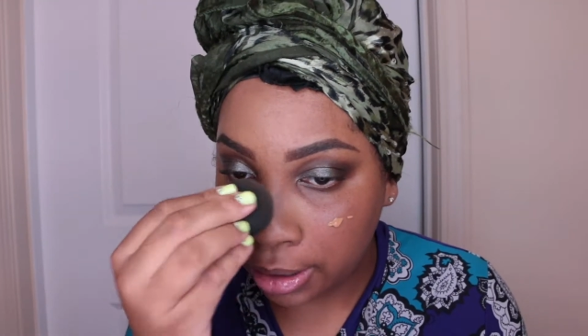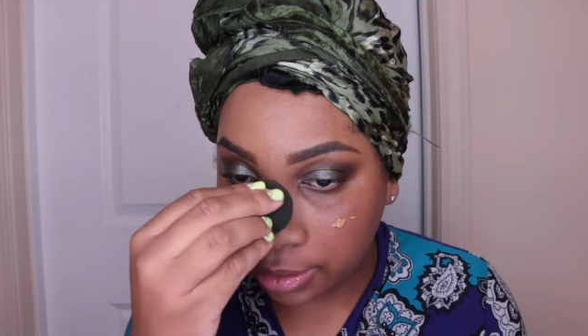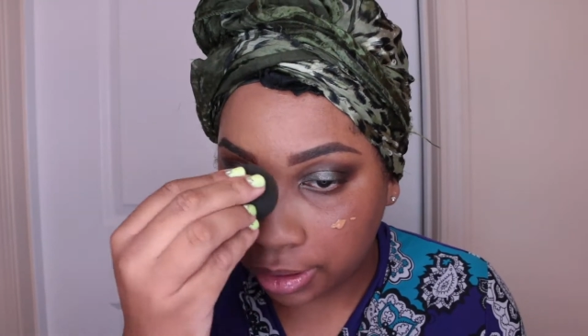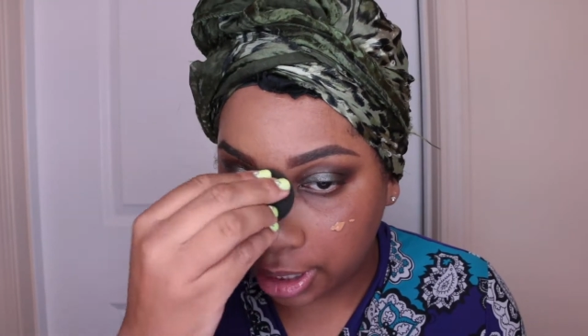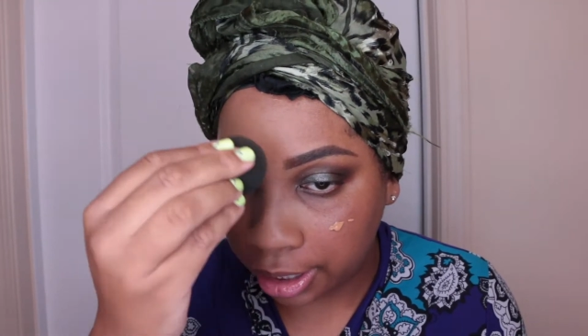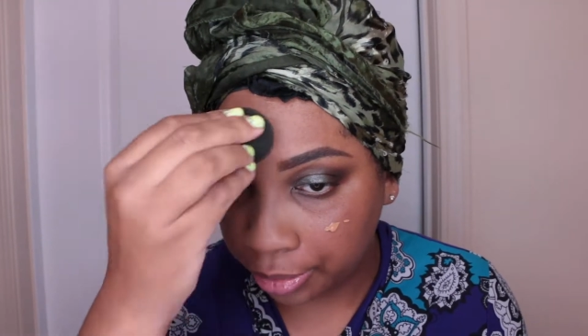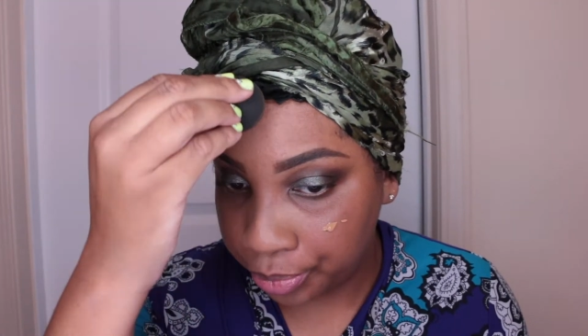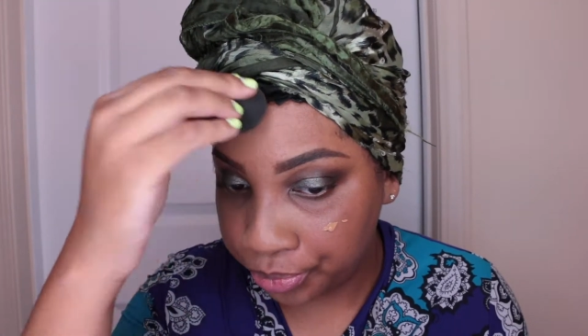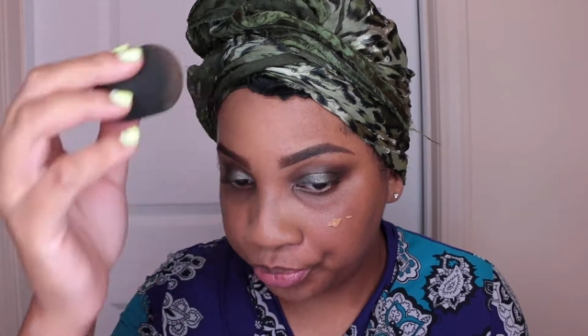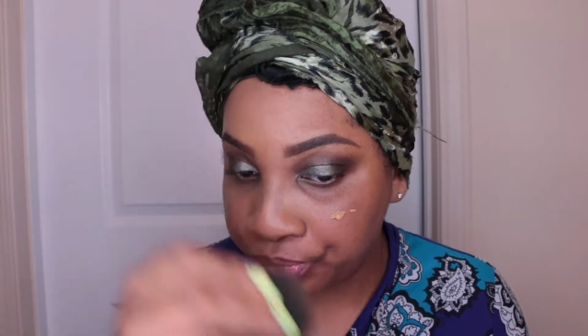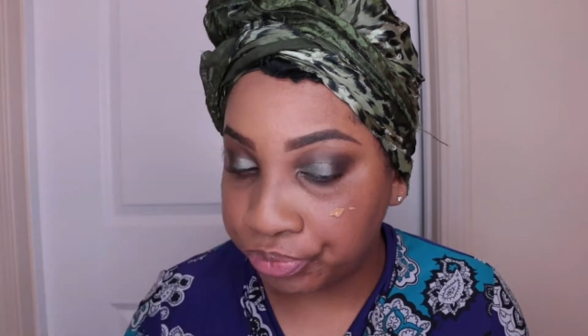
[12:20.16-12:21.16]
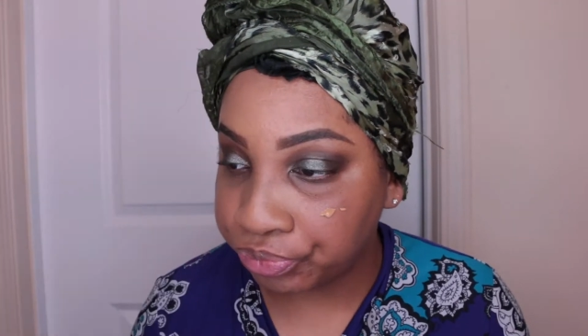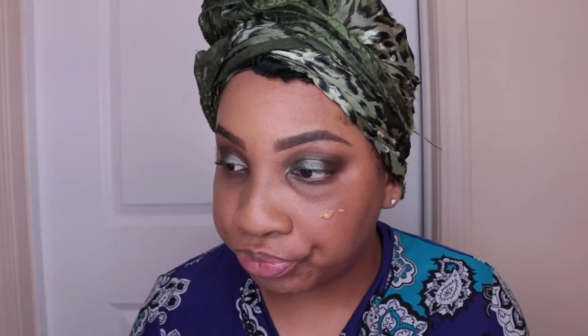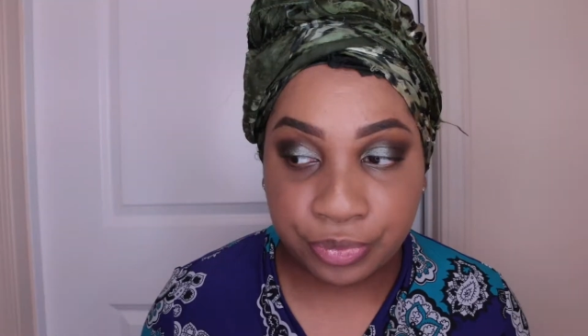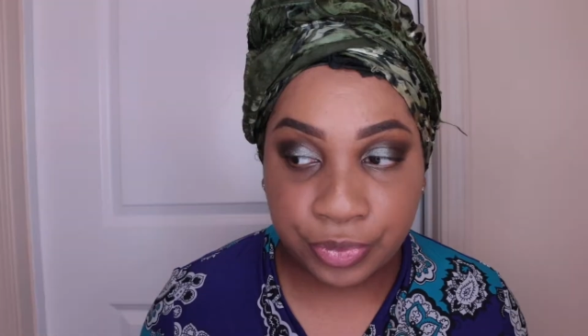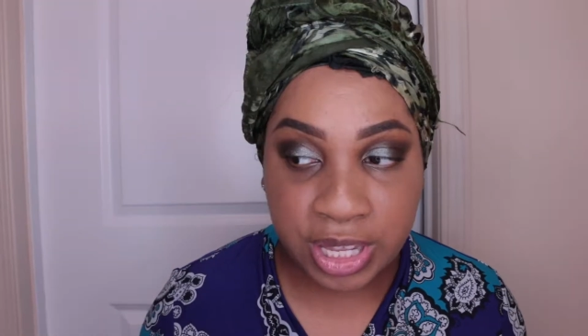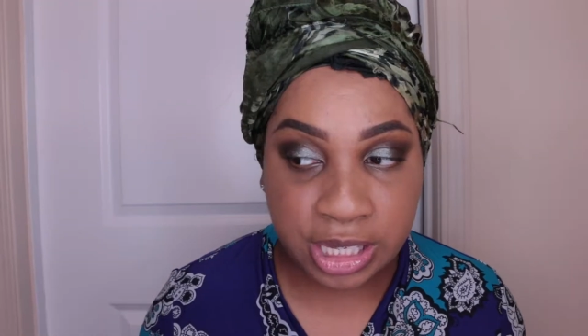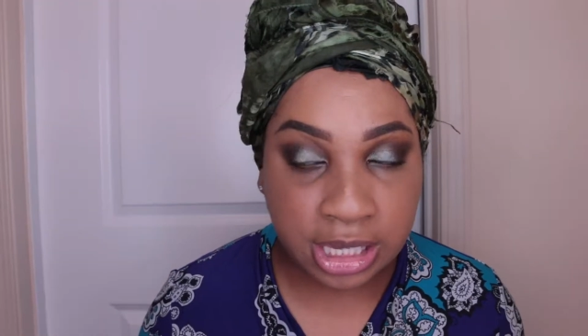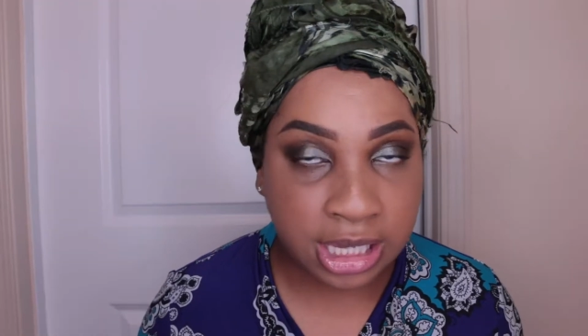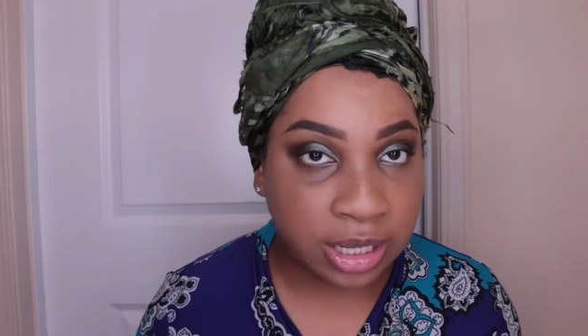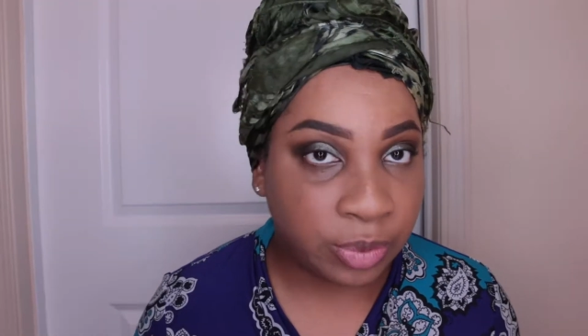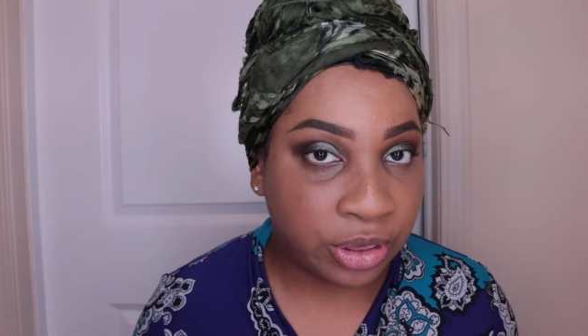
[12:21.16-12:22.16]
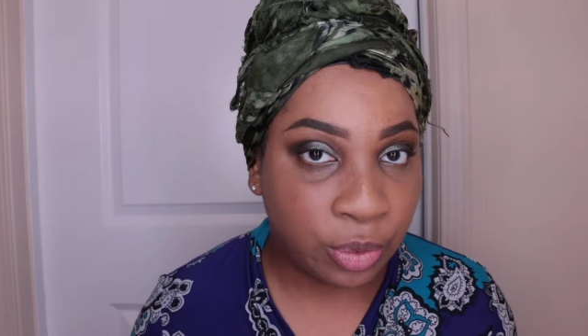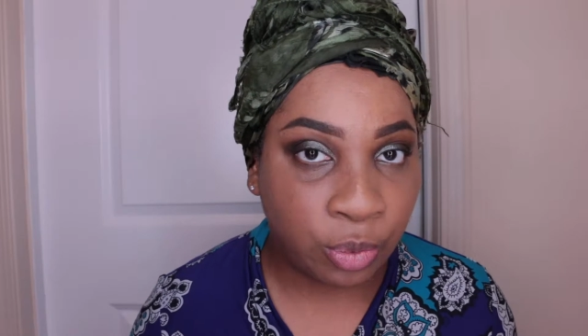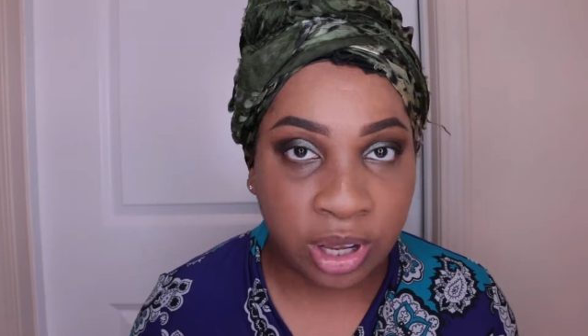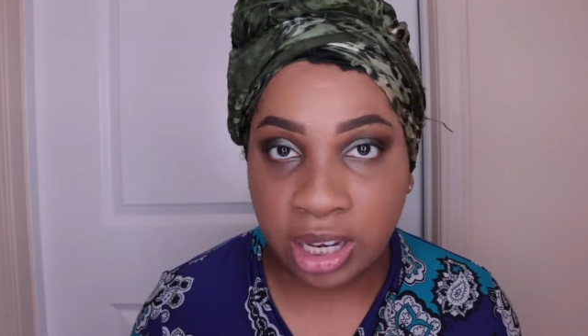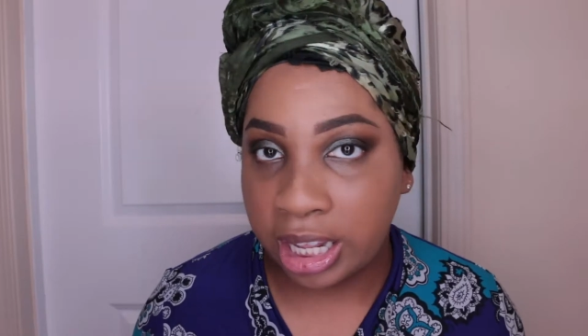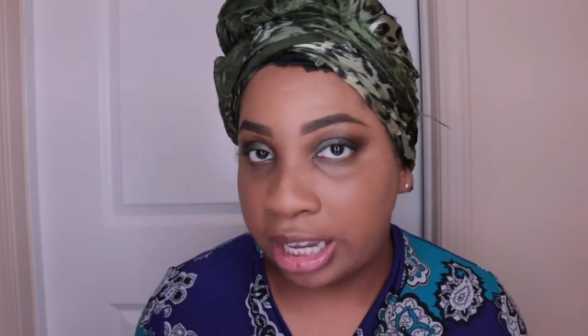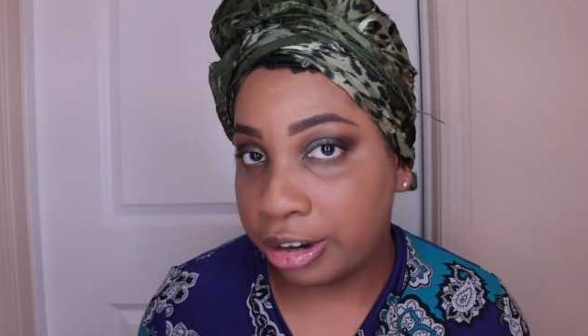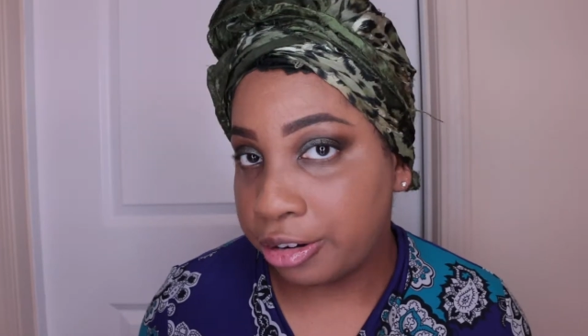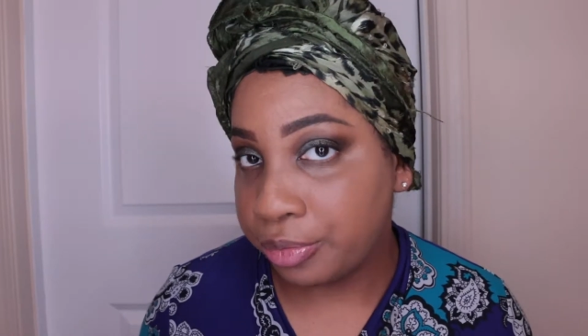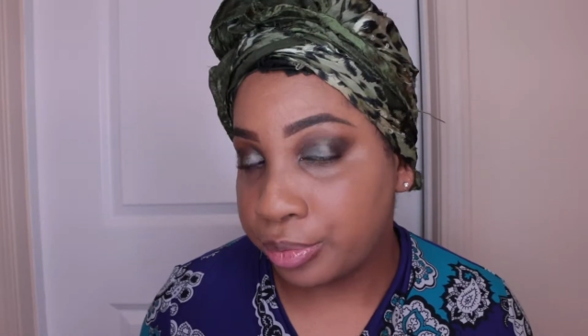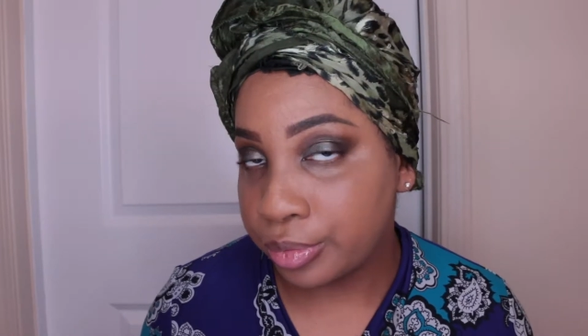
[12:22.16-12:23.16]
Okay. This is it with one layer.